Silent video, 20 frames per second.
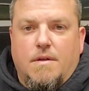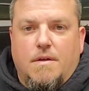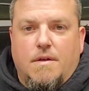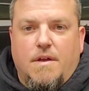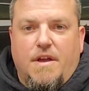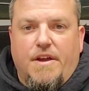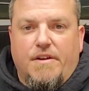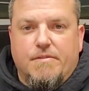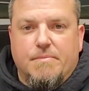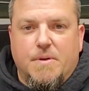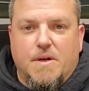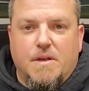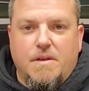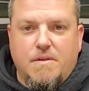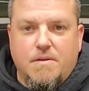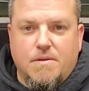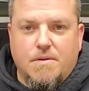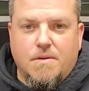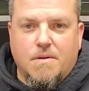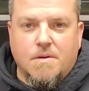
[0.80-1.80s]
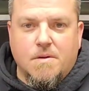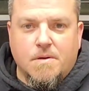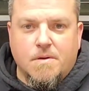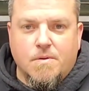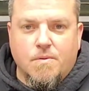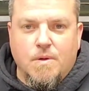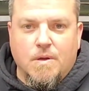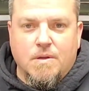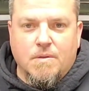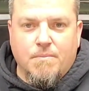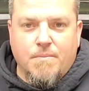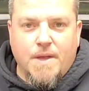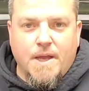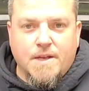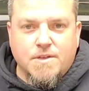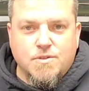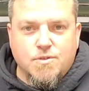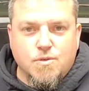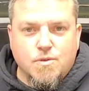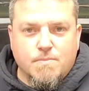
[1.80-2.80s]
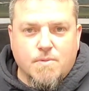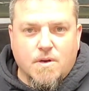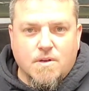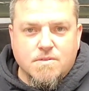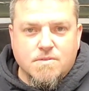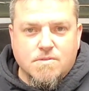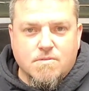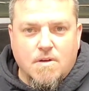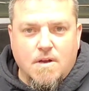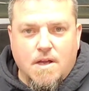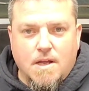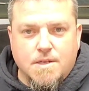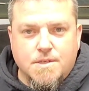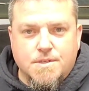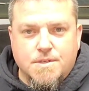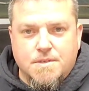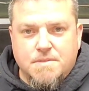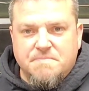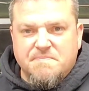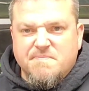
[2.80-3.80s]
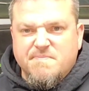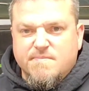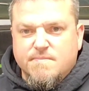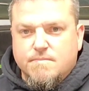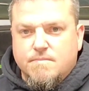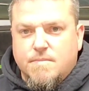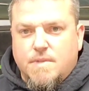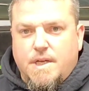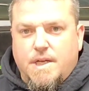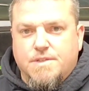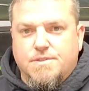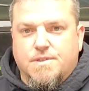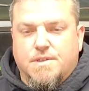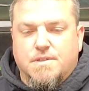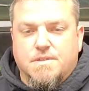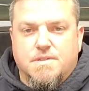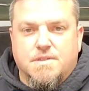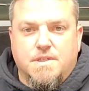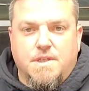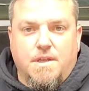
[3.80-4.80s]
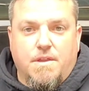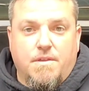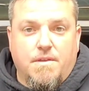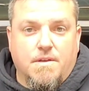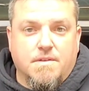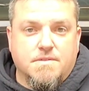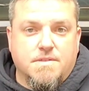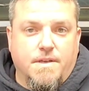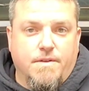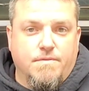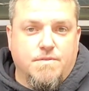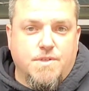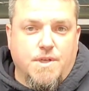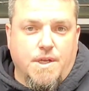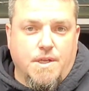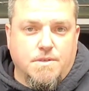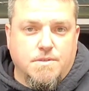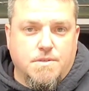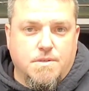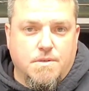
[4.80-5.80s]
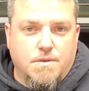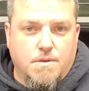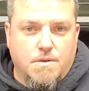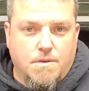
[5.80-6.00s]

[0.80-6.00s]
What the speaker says: Hey everybody, welcome back to Perkins Garage. As you can see, things have changed.